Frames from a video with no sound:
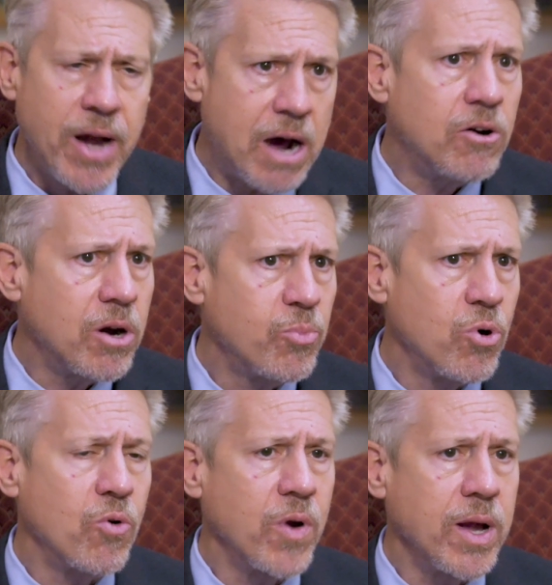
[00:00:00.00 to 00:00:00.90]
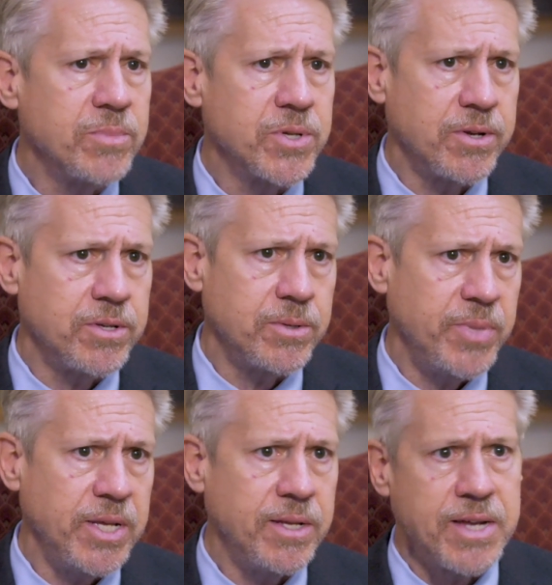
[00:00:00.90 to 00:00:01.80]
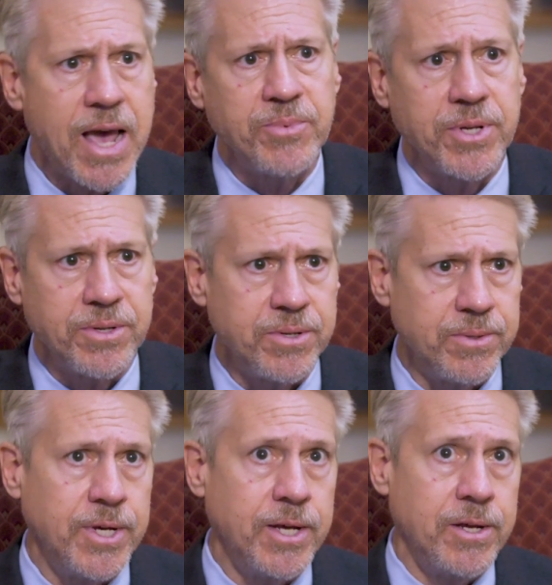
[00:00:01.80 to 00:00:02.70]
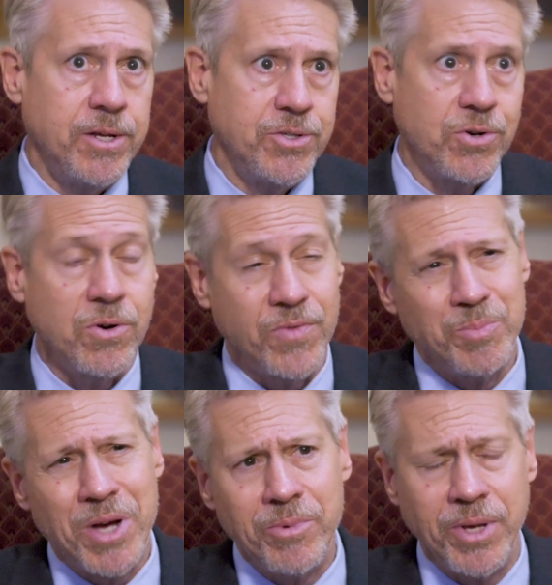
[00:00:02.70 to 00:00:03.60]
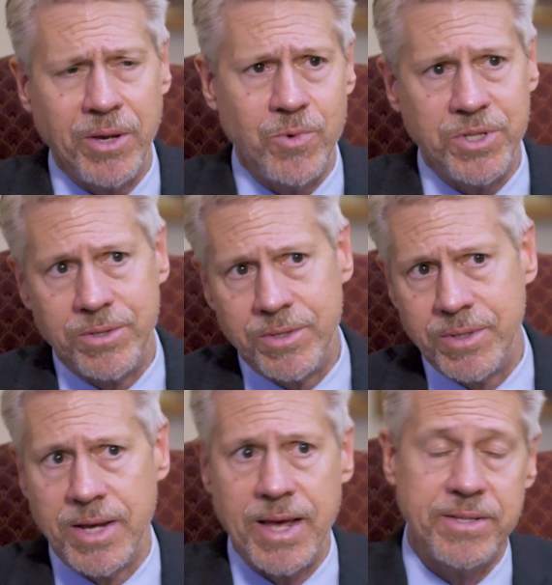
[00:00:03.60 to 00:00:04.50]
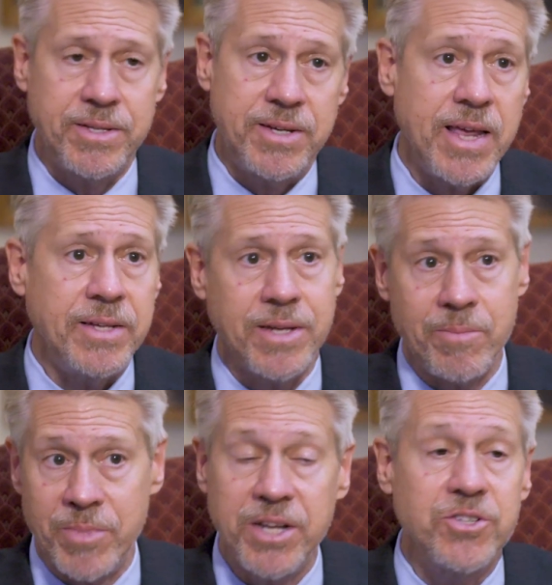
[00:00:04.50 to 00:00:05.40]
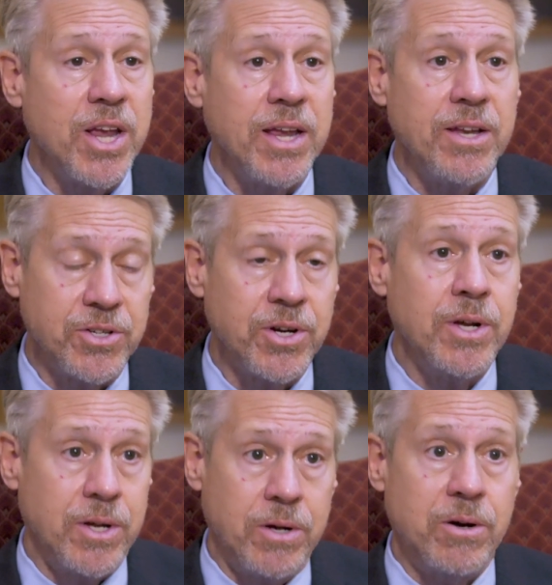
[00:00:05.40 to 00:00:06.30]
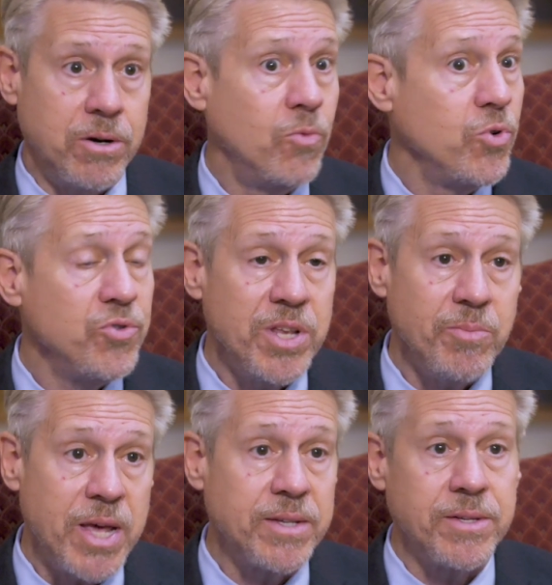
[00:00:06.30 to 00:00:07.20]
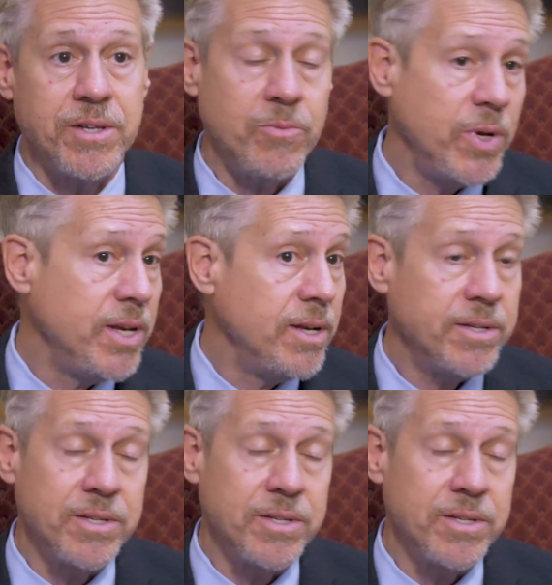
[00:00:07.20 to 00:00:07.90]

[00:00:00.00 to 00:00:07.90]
how our programs ought to be adapted to serve a public which has tastes that might change on a routine basis, and we need to